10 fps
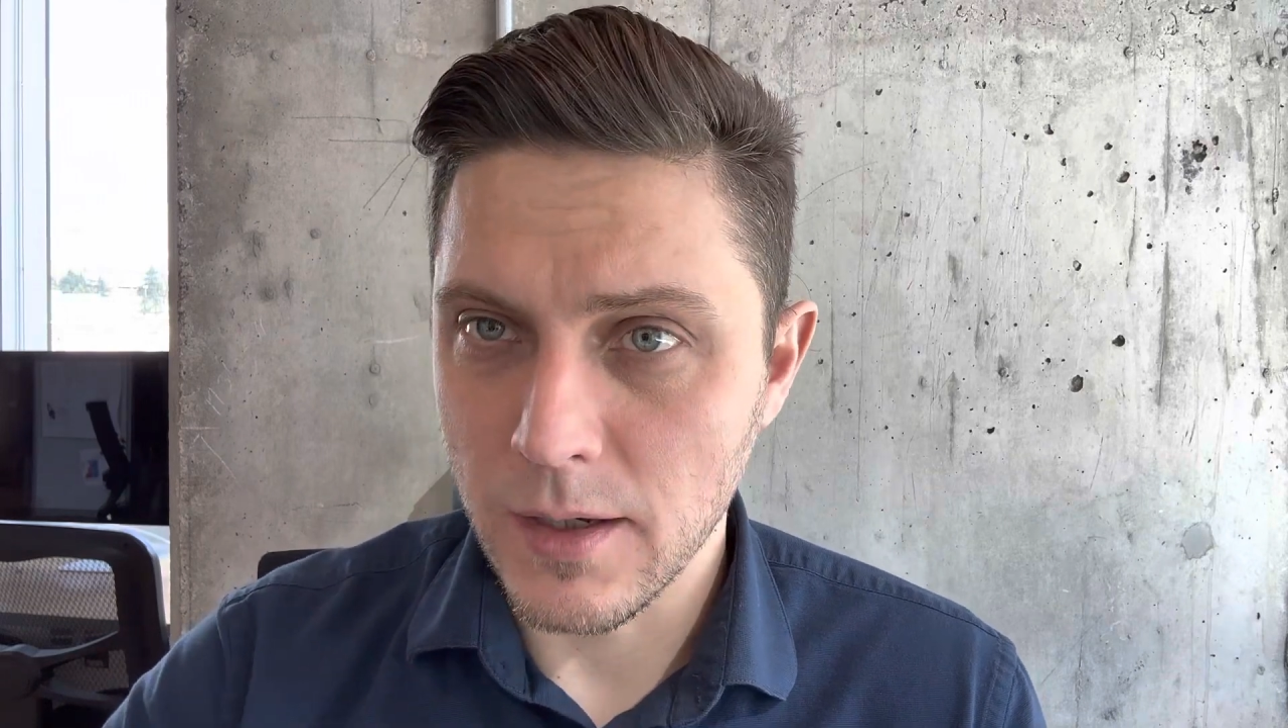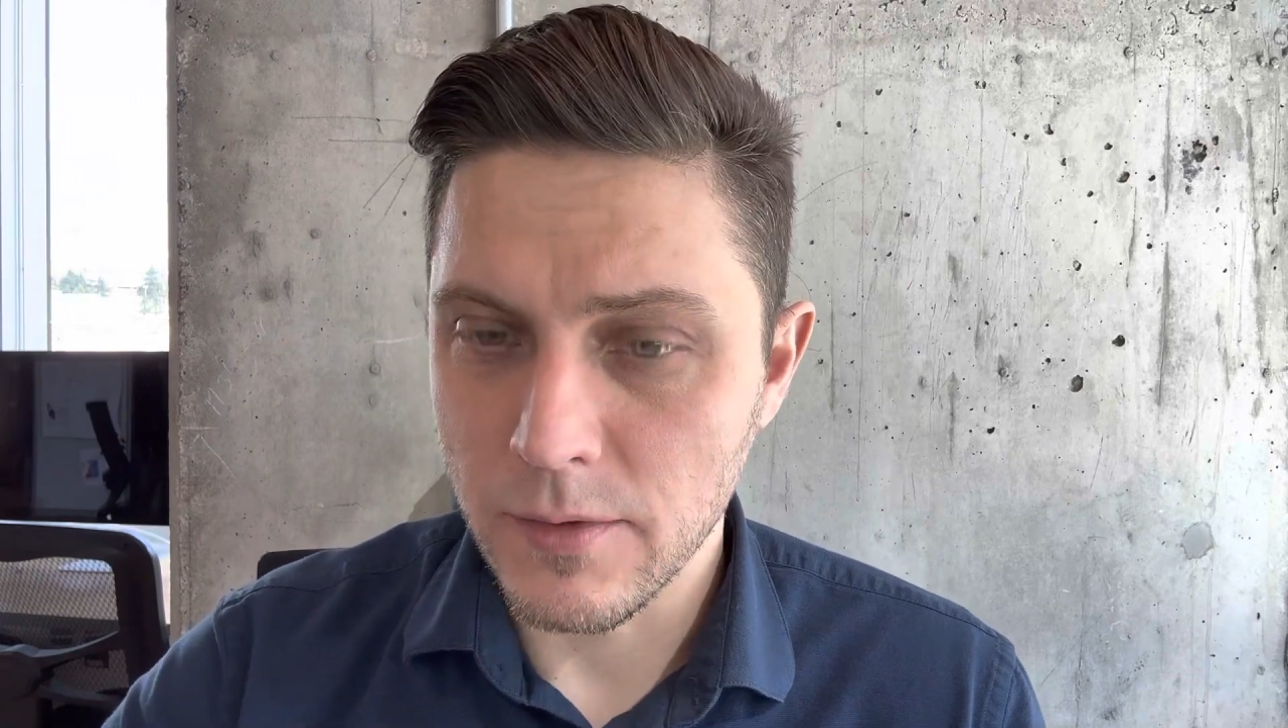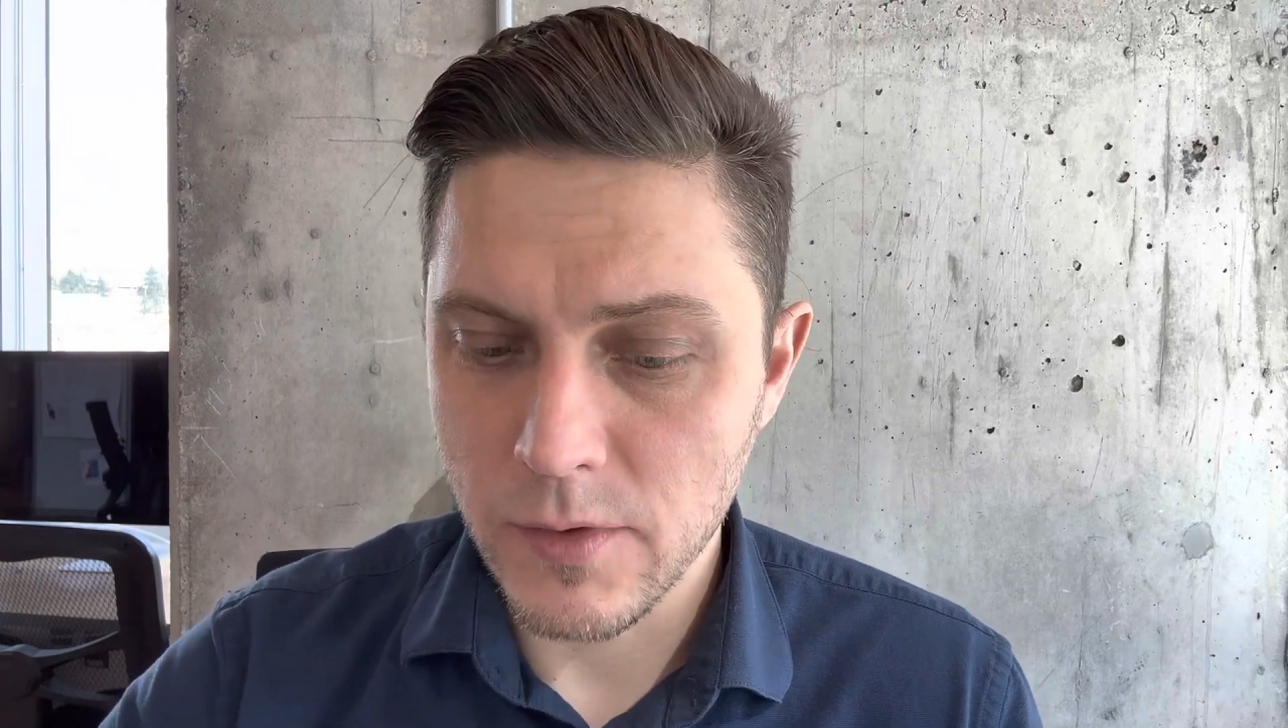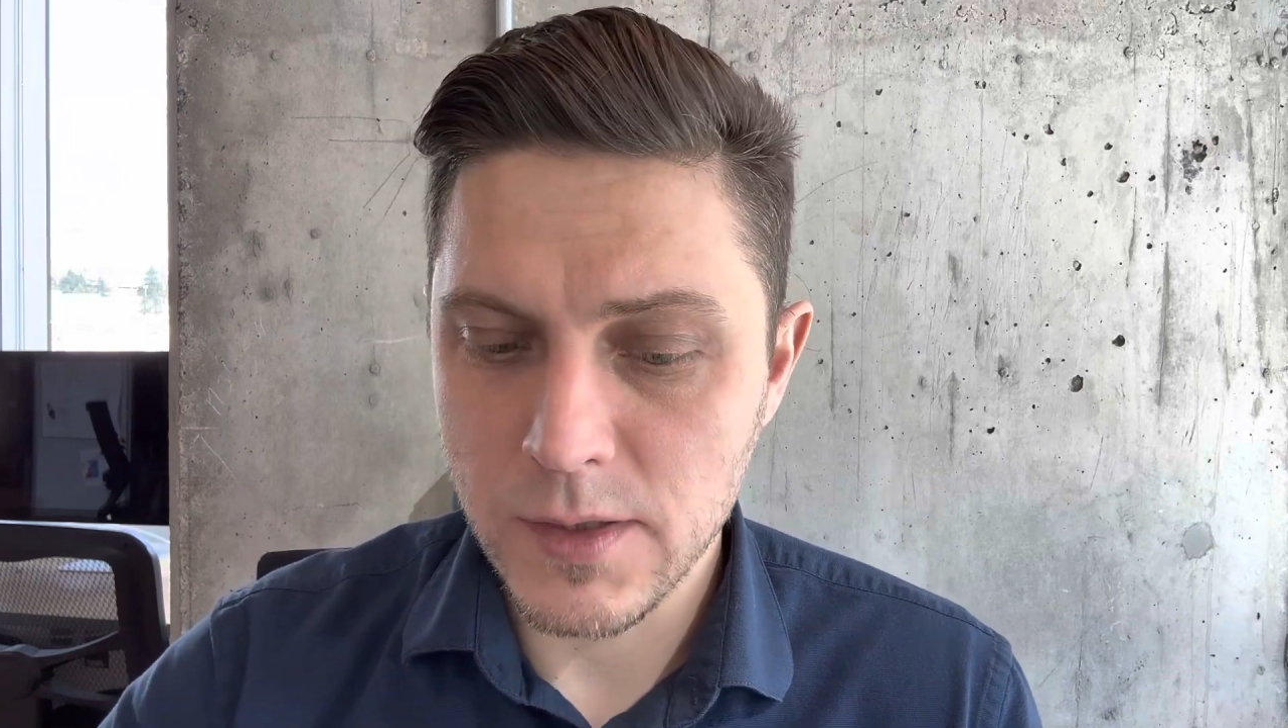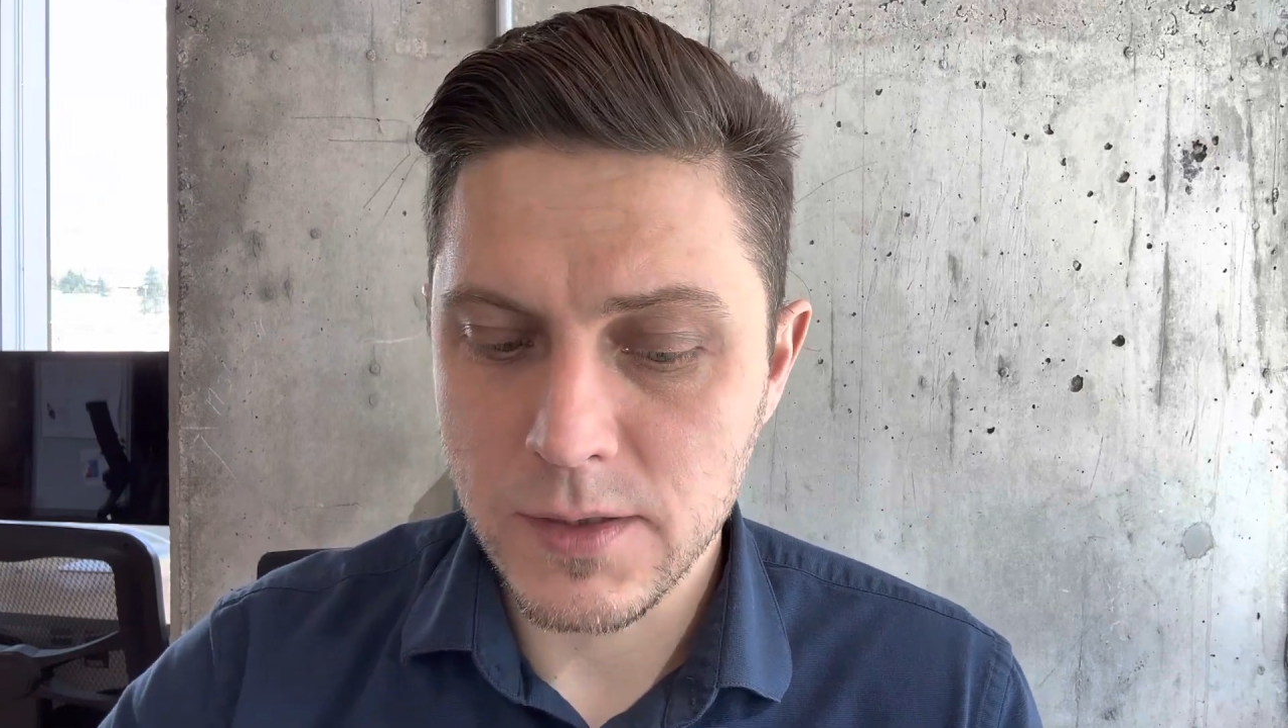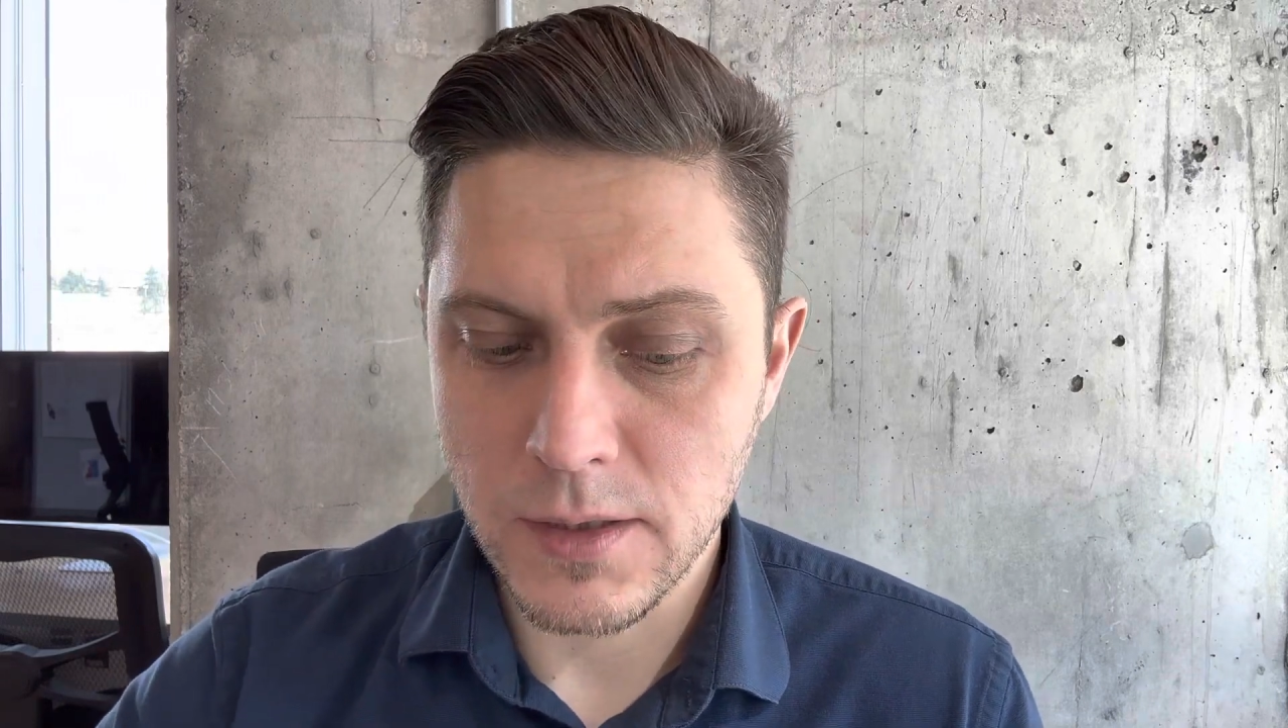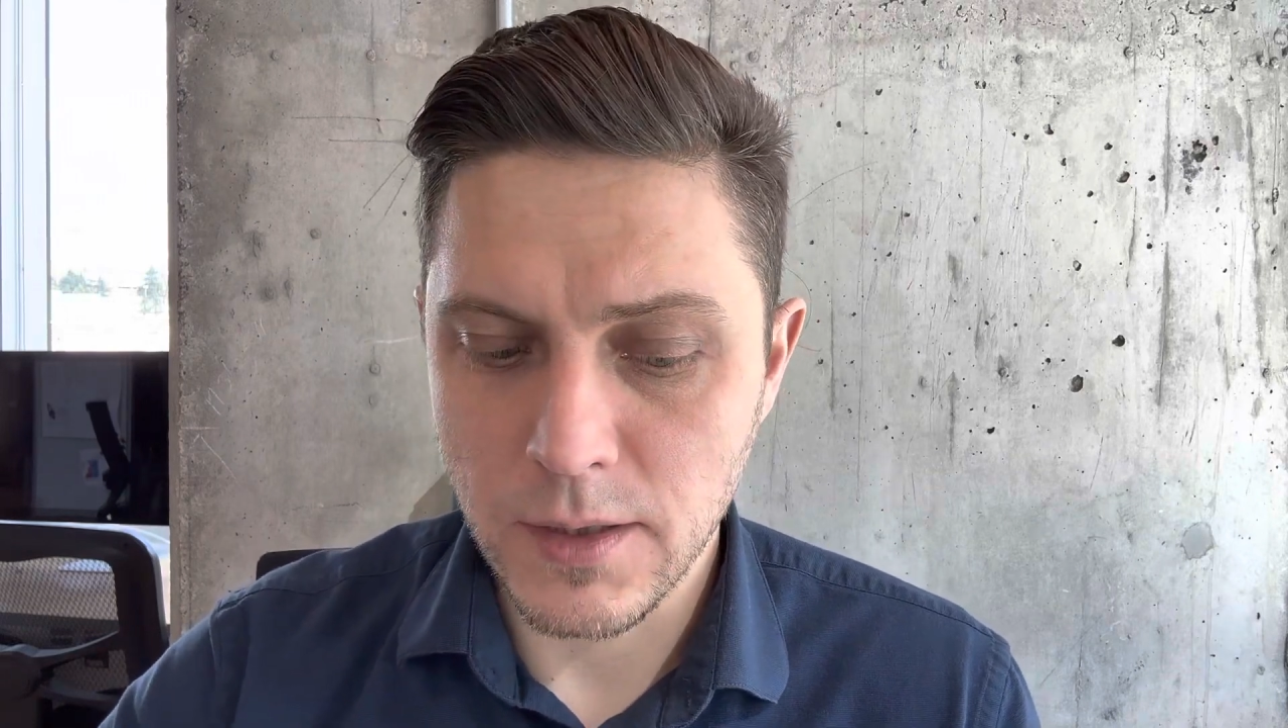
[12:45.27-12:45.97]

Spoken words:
there is